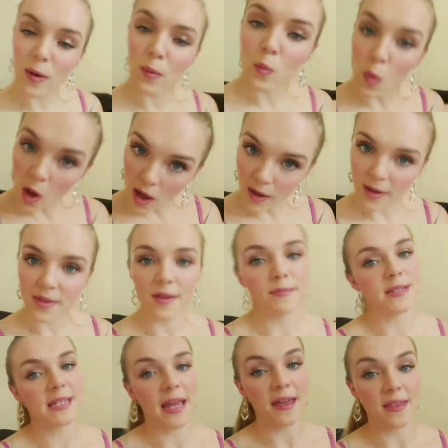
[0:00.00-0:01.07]
work them
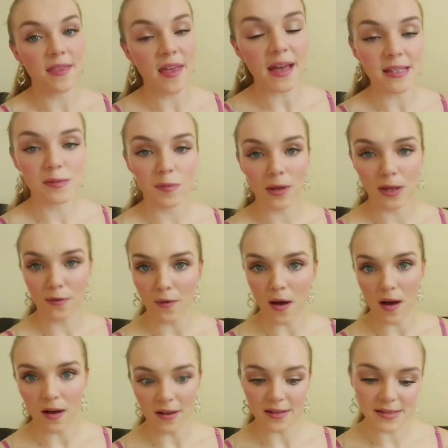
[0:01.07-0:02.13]
together? That's what you've
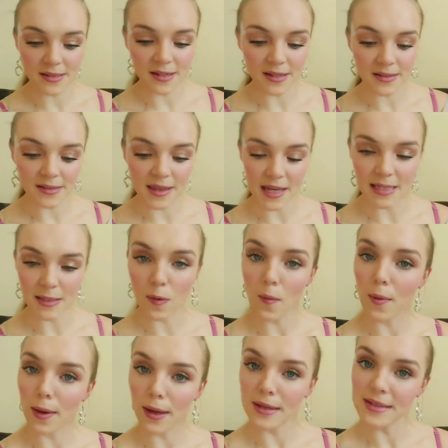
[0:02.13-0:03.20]
asked us. So that's what
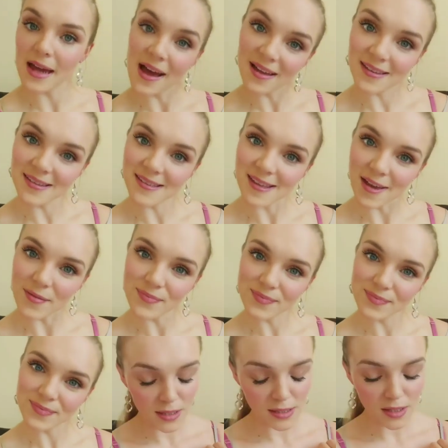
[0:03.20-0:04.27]
we're going to answer.
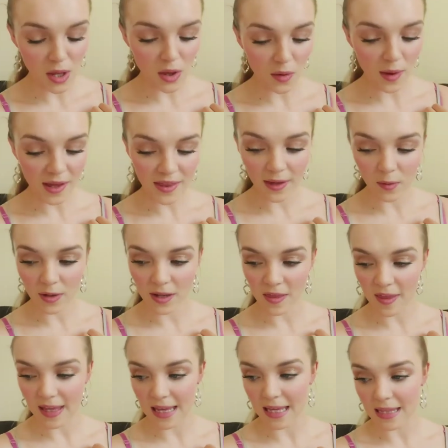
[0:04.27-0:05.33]
So I think one of
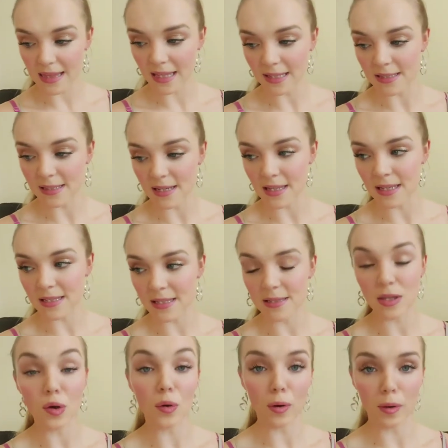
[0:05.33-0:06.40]
the key things to this is
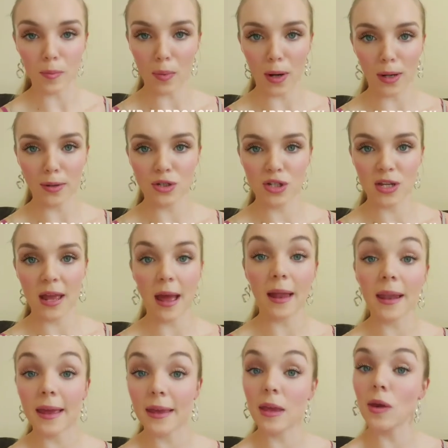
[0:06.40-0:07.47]
your approach,
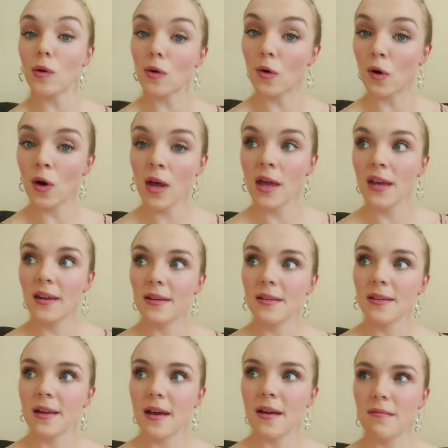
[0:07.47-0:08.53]
like your
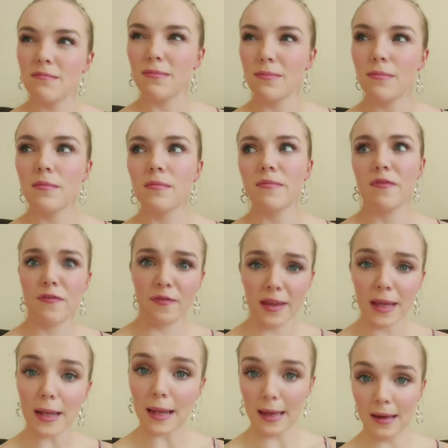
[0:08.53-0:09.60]

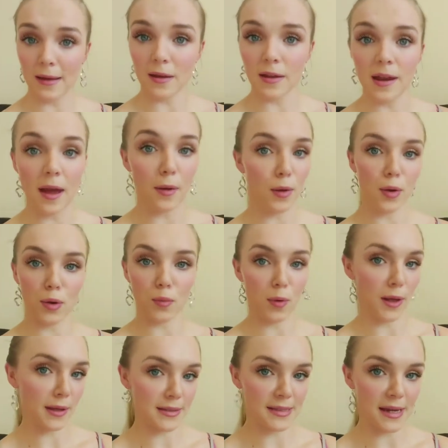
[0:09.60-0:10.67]
feeling and how you're going to
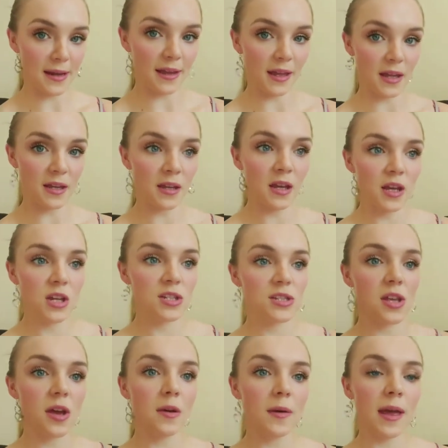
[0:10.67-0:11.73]
work a stallion.
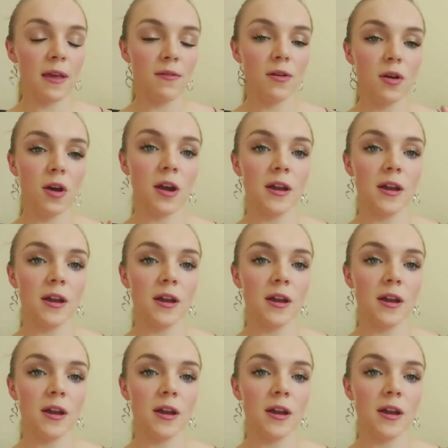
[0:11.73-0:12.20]
So if you're